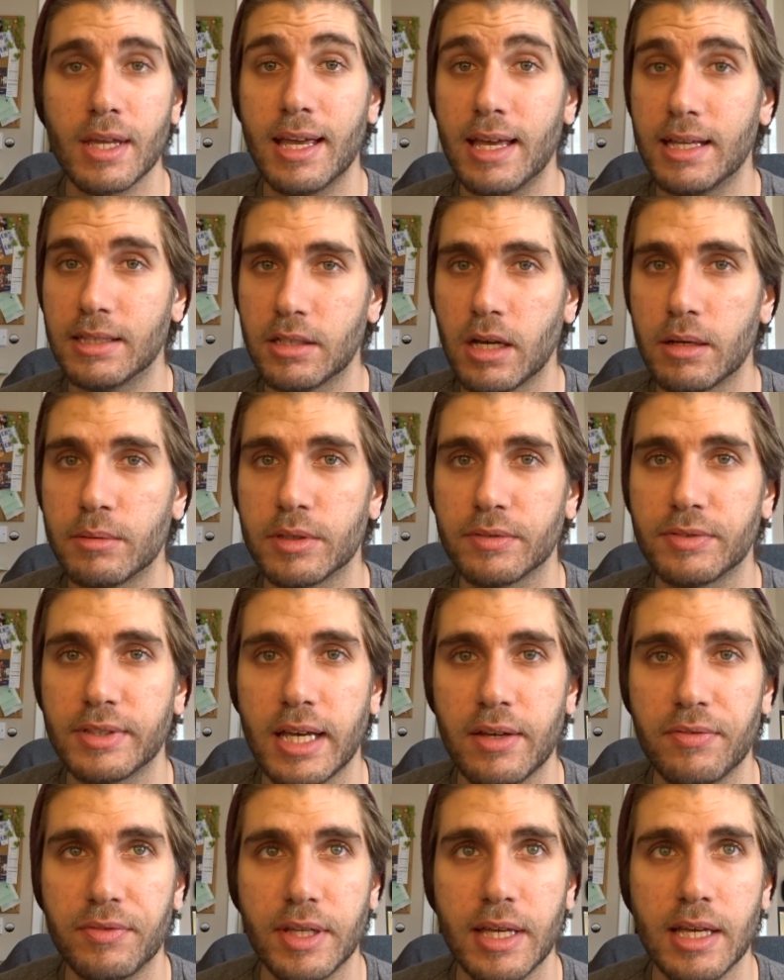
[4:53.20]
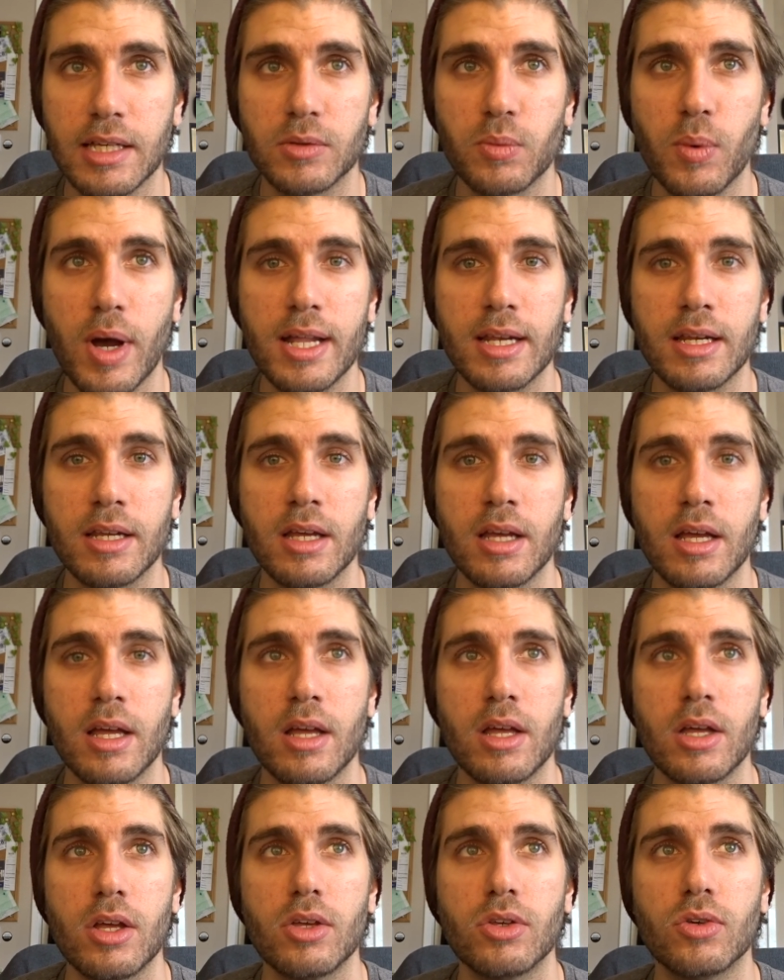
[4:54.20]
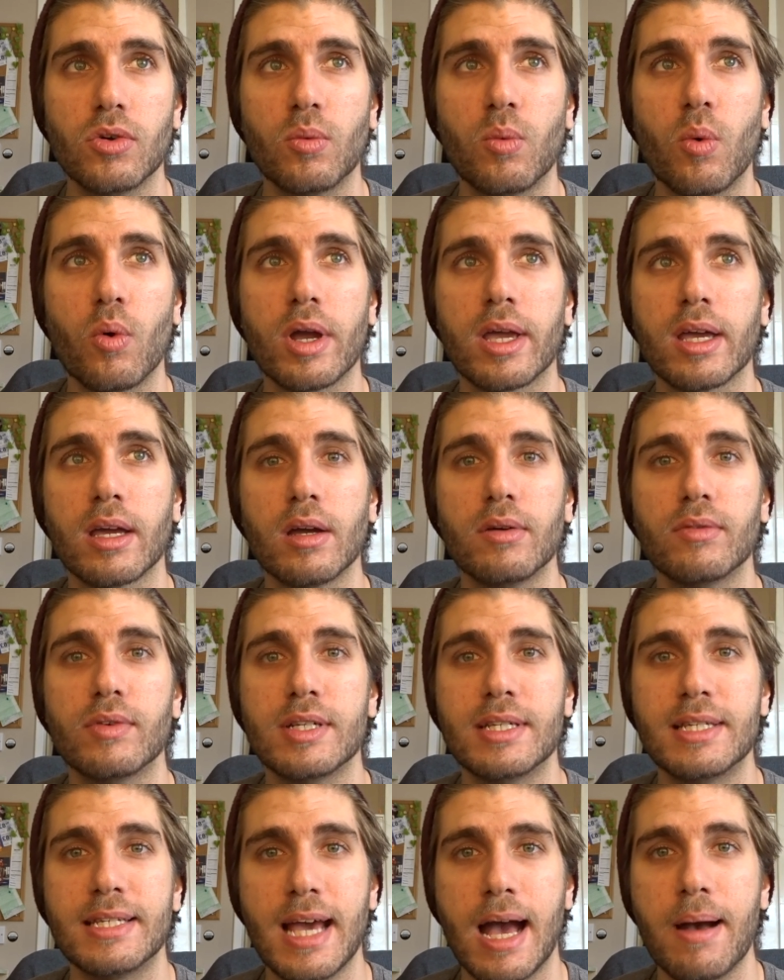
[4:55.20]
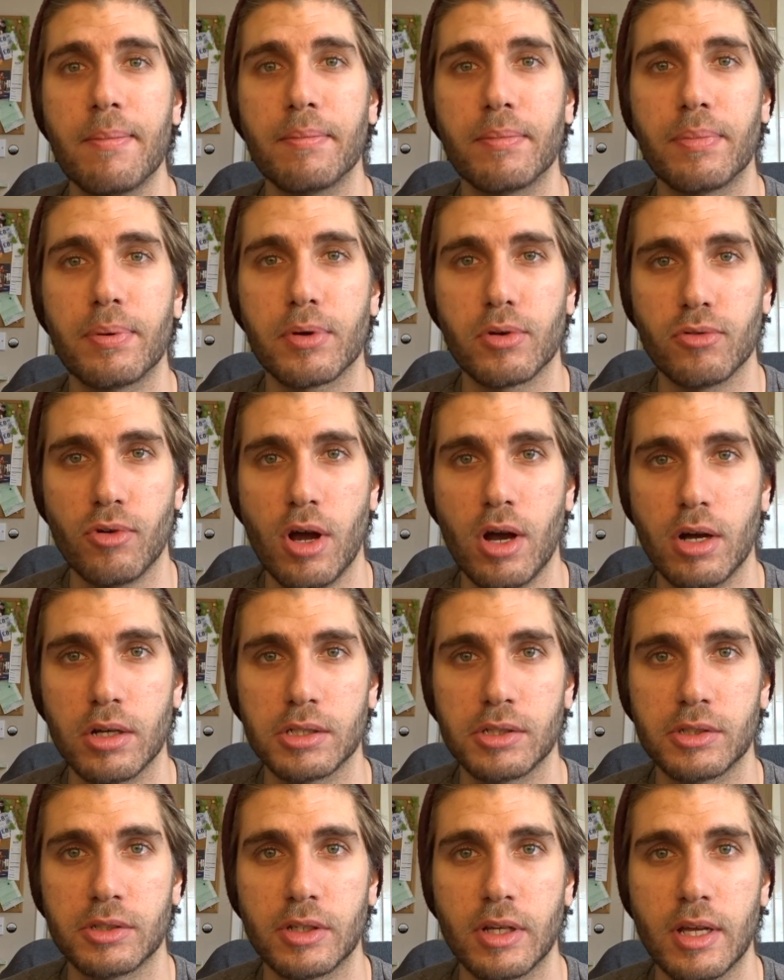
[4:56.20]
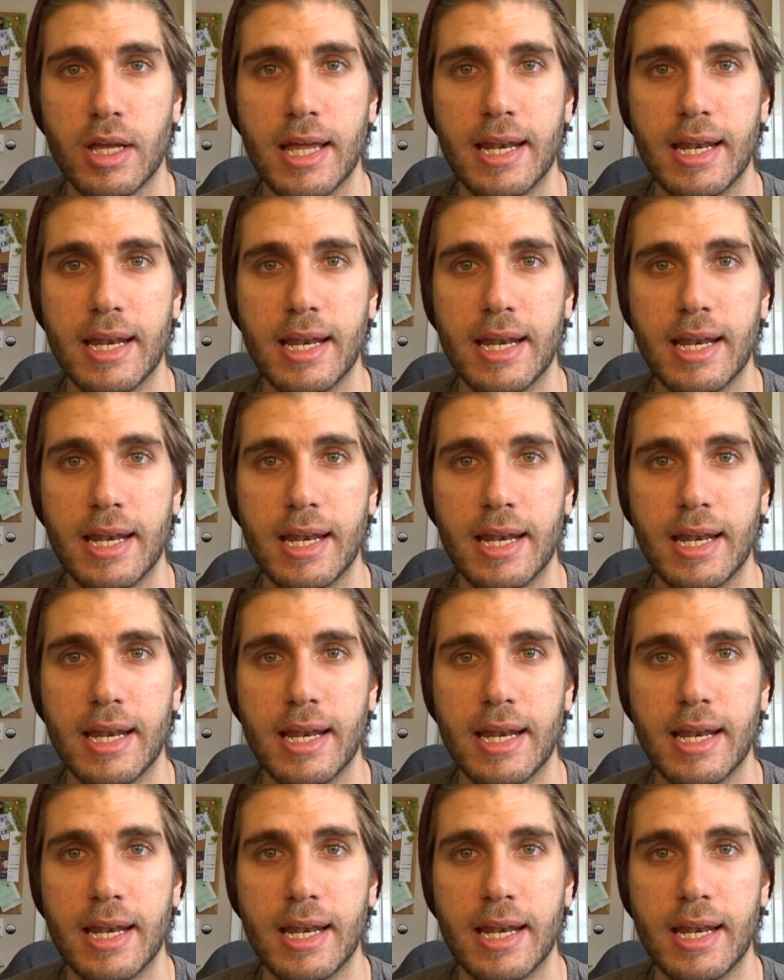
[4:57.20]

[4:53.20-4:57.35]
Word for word: in terms of safety is when you're walking over damp grass.